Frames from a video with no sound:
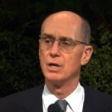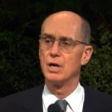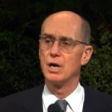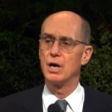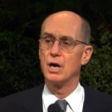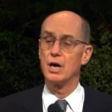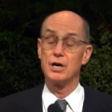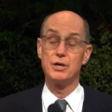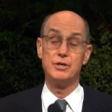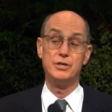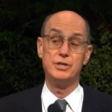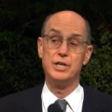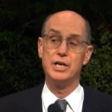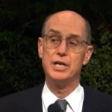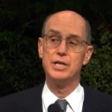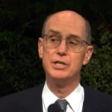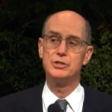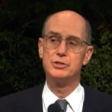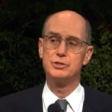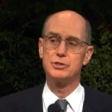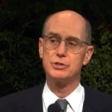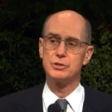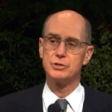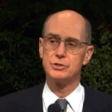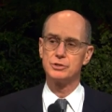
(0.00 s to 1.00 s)
Our
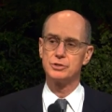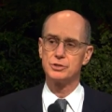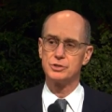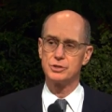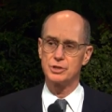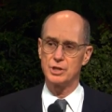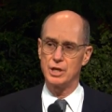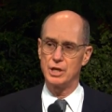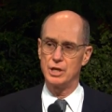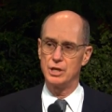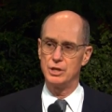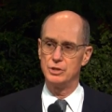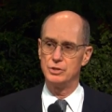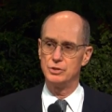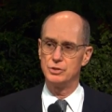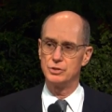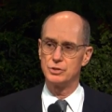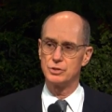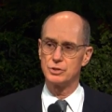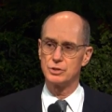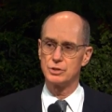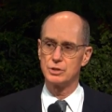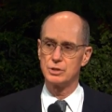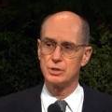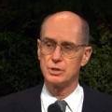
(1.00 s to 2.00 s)
natures
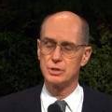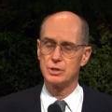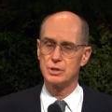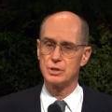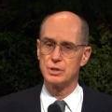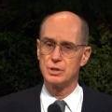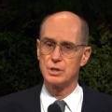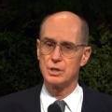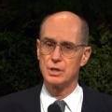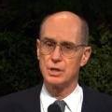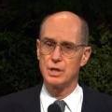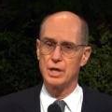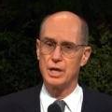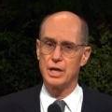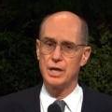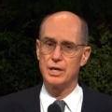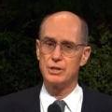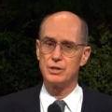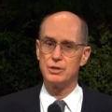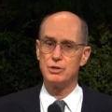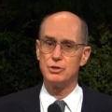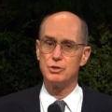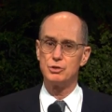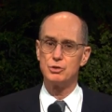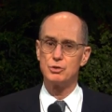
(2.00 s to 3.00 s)
change and
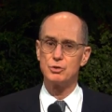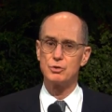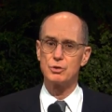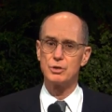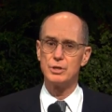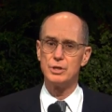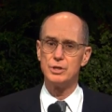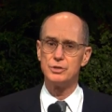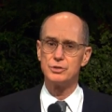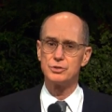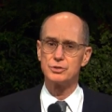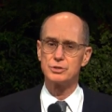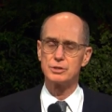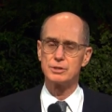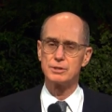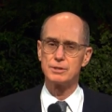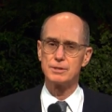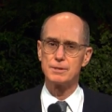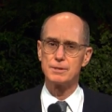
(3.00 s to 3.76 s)
endurance